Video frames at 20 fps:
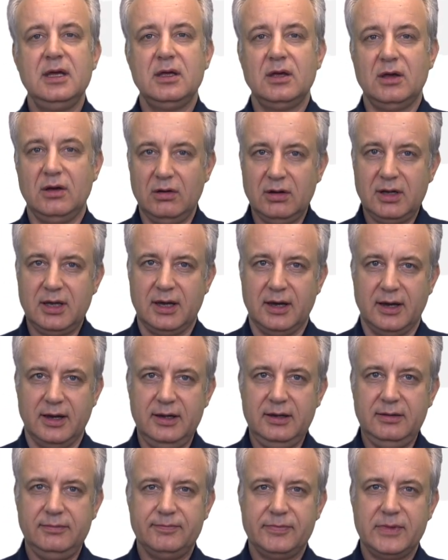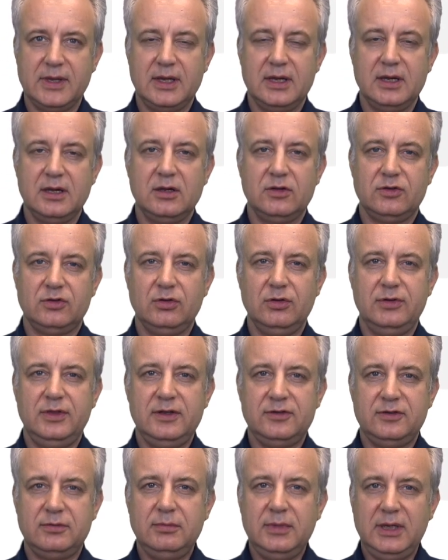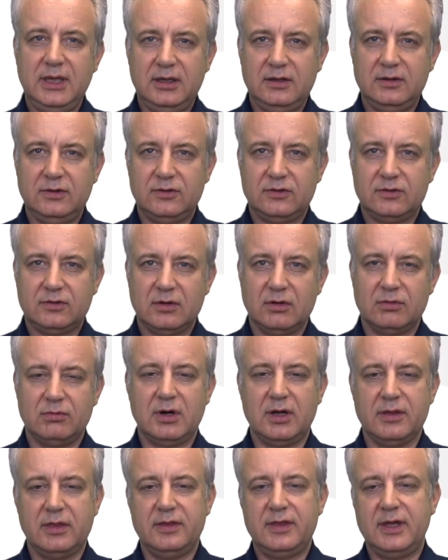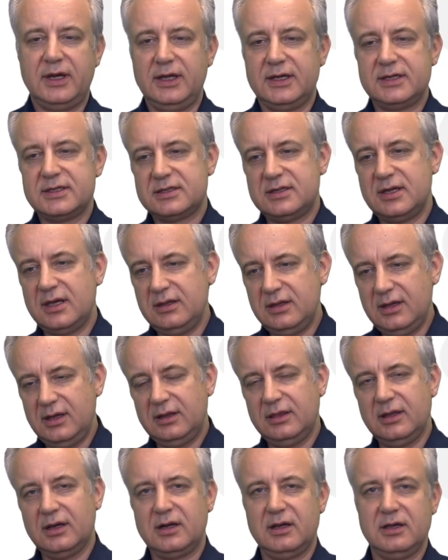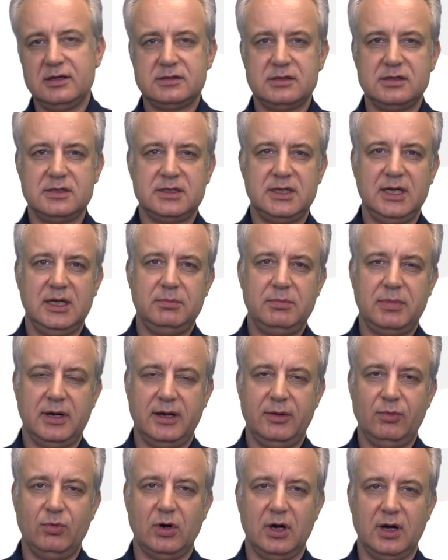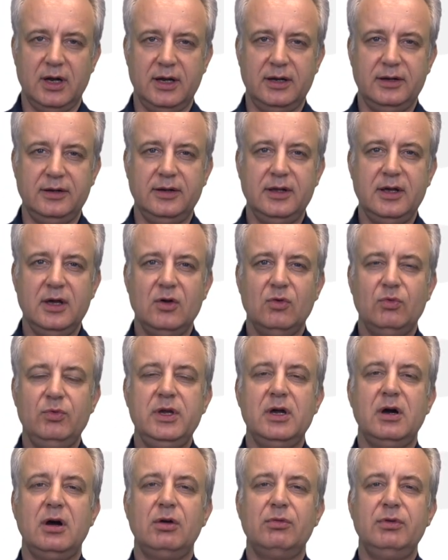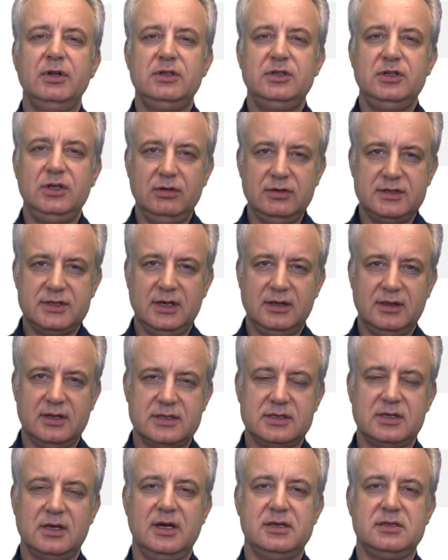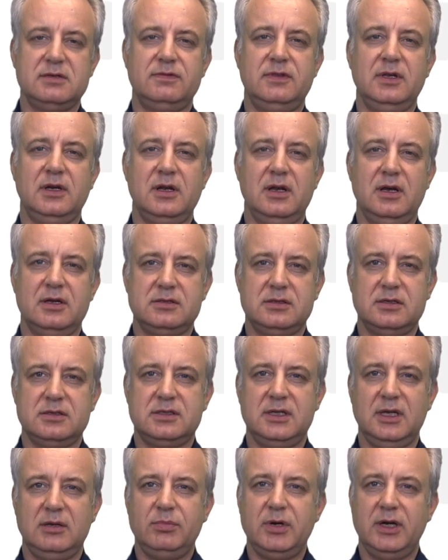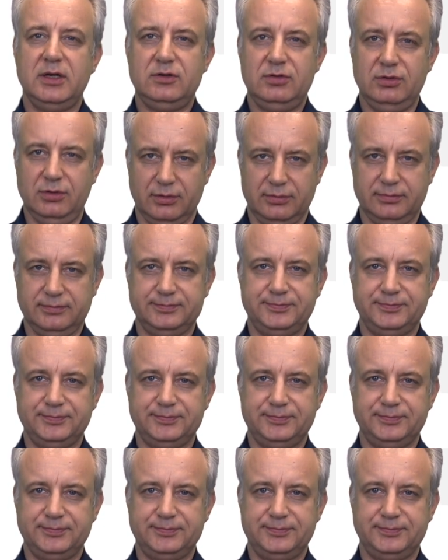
Okay, so this means rather than extending the cluster state by 1, we are reducing the size of the cluster state by 2.